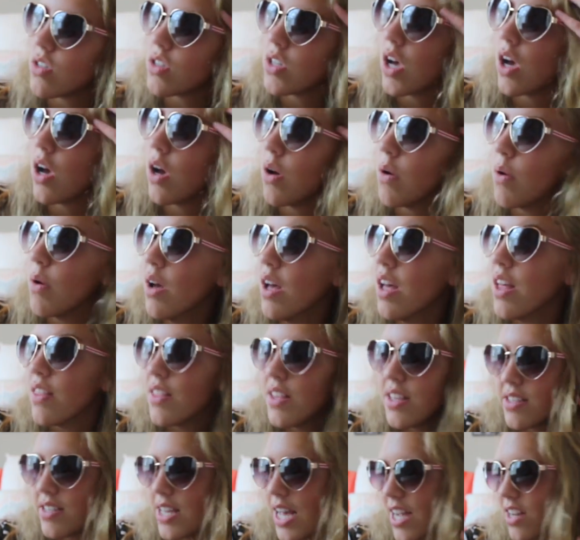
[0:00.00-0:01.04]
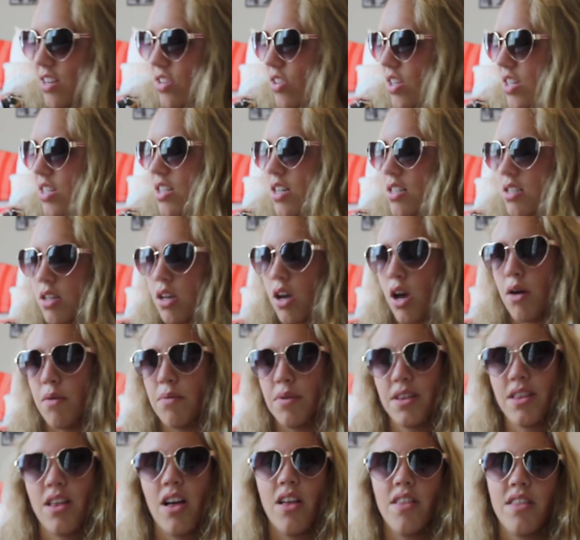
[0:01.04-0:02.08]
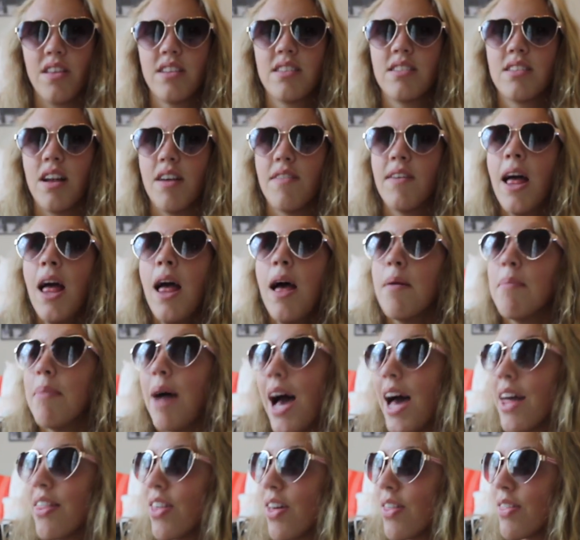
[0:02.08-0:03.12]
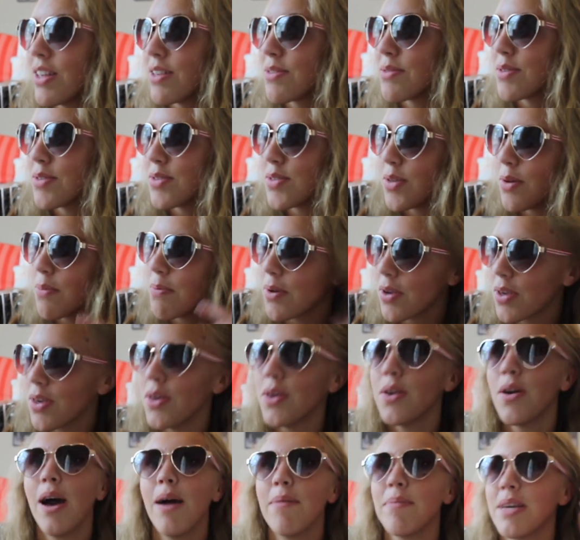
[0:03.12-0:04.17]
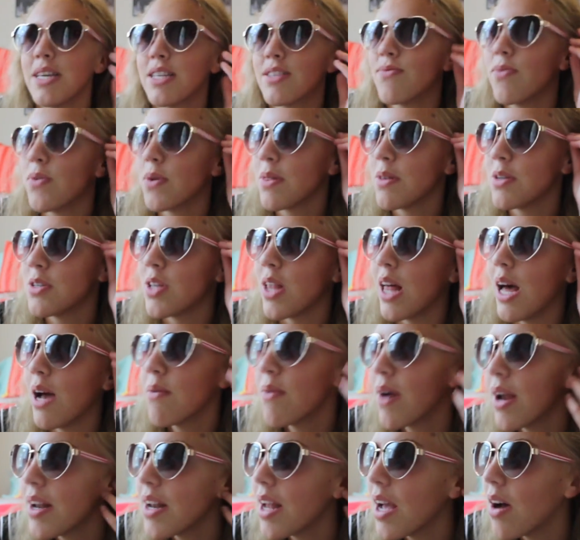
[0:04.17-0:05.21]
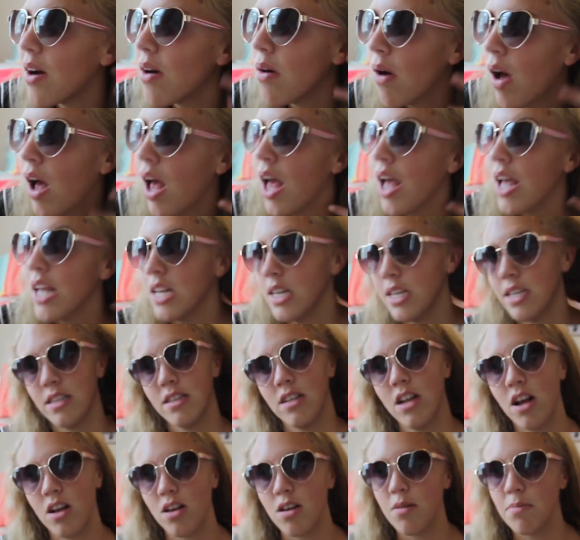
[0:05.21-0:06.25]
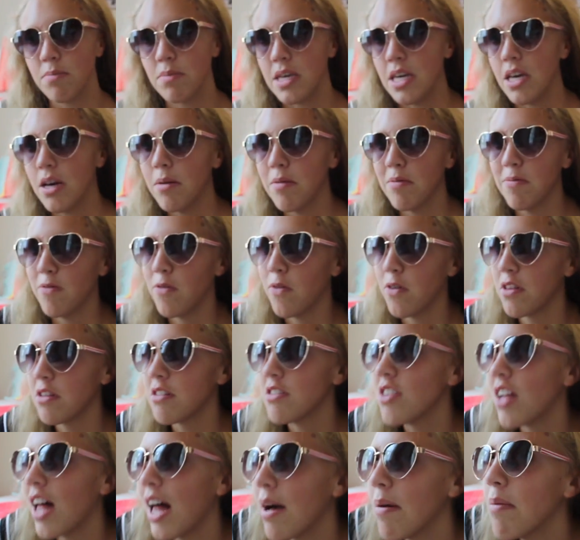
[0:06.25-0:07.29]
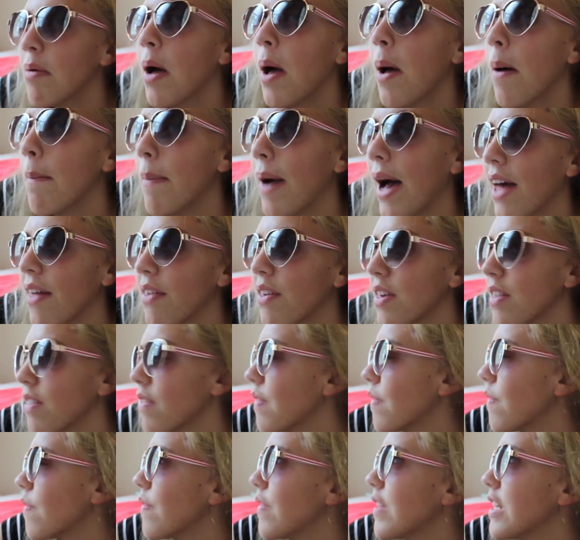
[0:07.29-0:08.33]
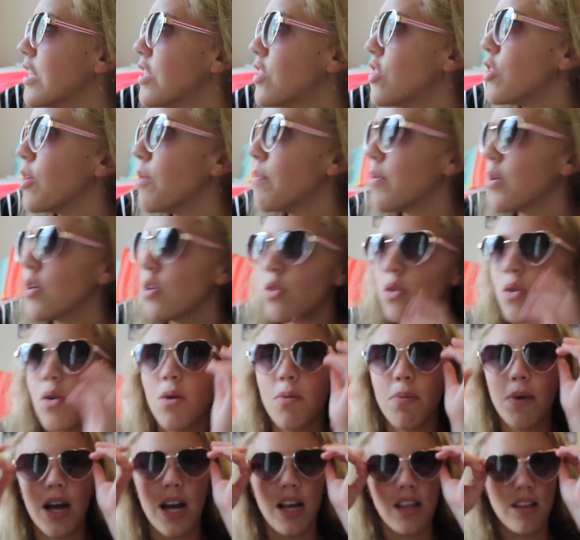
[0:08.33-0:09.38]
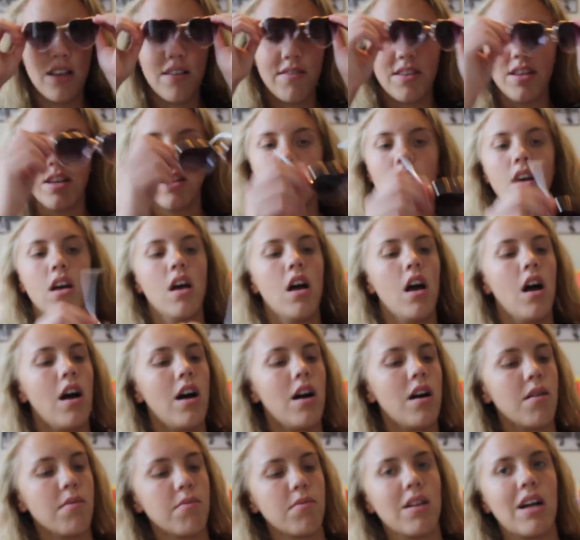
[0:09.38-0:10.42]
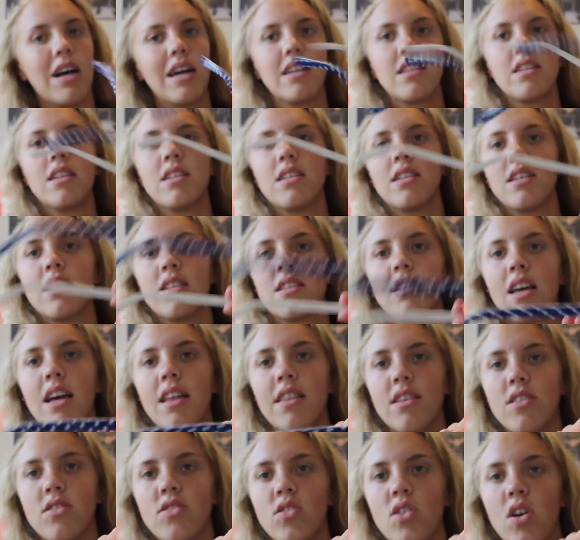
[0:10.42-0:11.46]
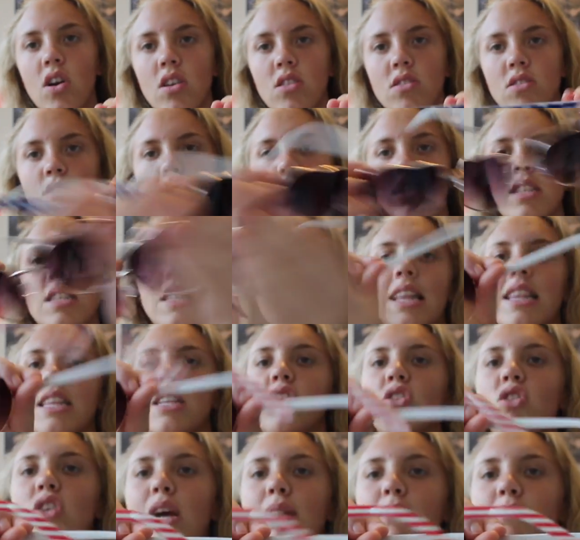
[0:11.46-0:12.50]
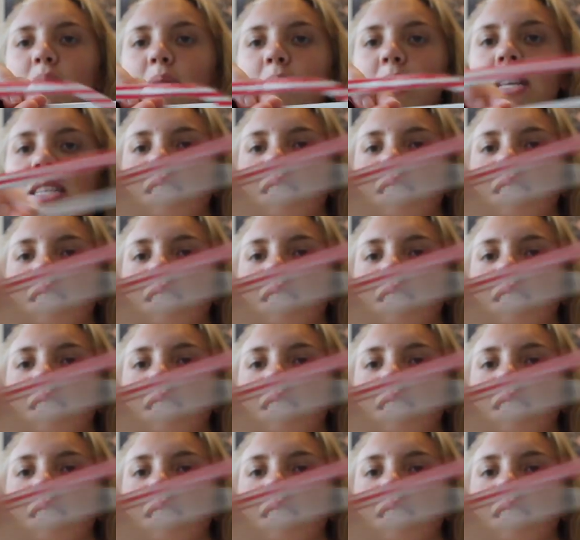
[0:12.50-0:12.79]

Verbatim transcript: So this actually doesn't go with all this stuff. But I thought this was super cute. I mean, it's 4th of July right now. It's not going to be up 4th of July. But I think it's super adorable. I love this um, glasses. It's got the stars and the sun and stuff.